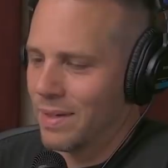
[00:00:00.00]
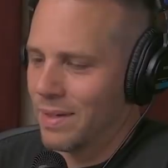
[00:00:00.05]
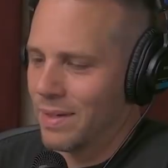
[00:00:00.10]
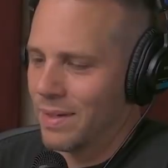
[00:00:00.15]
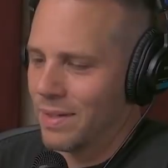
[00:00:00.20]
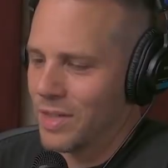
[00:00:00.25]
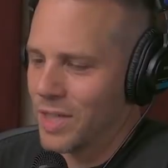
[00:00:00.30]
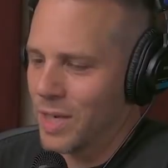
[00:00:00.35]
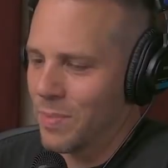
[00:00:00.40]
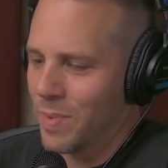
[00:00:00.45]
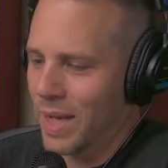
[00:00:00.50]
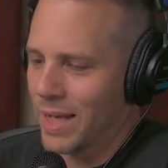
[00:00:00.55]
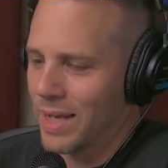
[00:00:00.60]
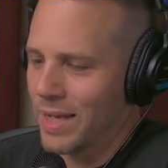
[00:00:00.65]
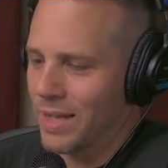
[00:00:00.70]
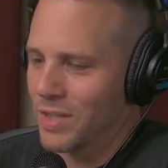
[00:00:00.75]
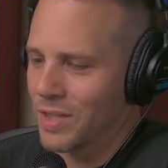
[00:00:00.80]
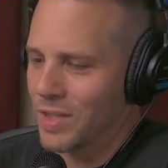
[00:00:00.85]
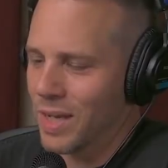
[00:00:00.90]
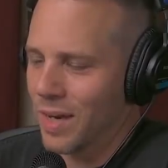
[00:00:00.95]
seem like
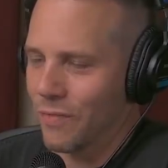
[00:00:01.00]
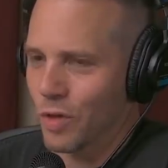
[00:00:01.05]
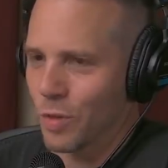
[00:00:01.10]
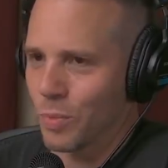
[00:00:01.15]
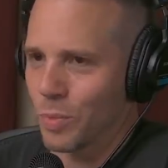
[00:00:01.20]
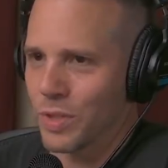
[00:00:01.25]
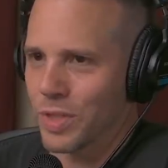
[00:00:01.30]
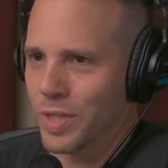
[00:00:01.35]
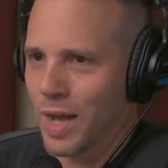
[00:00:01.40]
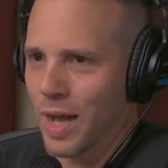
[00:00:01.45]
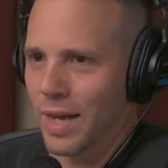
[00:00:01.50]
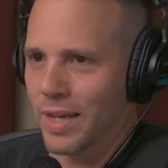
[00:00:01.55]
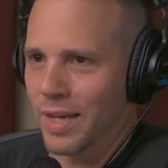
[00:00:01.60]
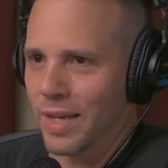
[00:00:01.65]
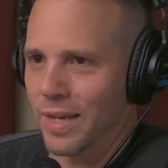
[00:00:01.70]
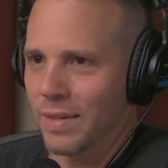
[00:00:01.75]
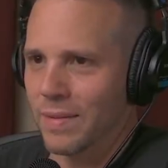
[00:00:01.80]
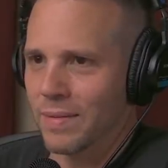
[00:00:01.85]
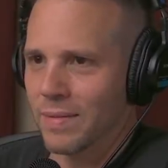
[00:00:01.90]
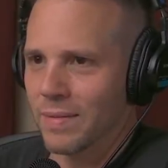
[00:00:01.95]
he is comfortable
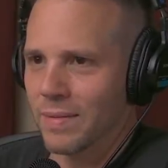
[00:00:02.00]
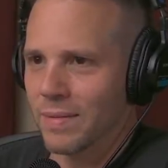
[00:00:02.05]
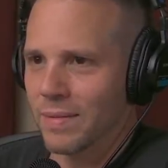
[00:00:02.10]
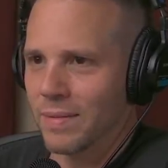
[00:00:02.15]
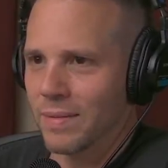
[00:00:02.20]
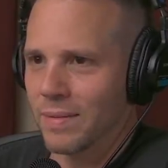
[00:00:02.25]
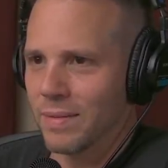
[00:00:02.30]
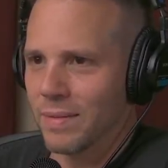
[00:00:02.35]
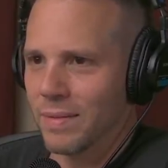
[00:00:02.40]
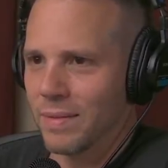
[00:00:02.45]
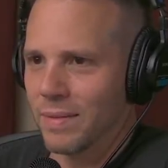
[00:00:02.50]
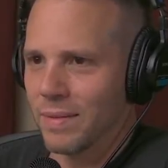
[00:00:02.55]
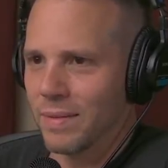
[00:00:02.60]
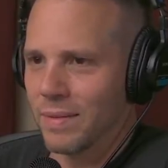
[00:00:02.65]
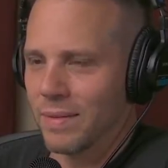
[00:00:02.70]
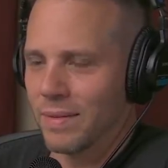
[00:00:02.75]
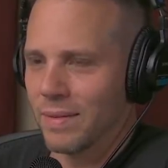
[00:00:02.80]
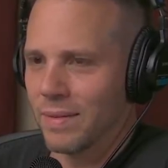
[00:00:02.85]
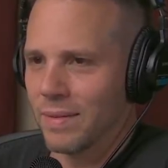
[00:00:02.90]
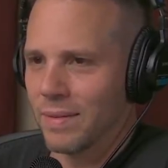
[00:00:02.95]
talking.
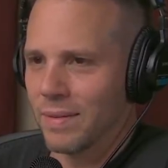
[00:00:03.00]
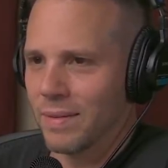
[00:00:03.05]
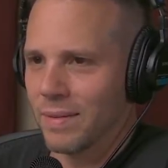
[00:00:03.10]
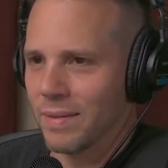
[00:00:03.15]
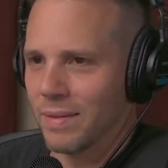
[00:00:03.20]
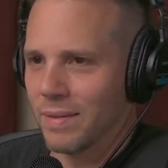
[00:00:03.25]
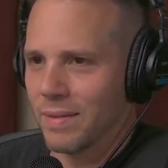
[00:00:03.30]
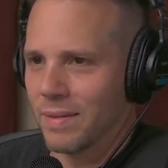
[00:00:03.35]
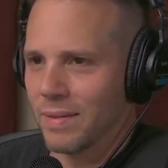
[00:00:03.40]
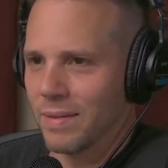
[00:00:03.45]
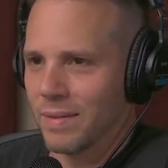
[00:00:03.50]
he's he's a weird,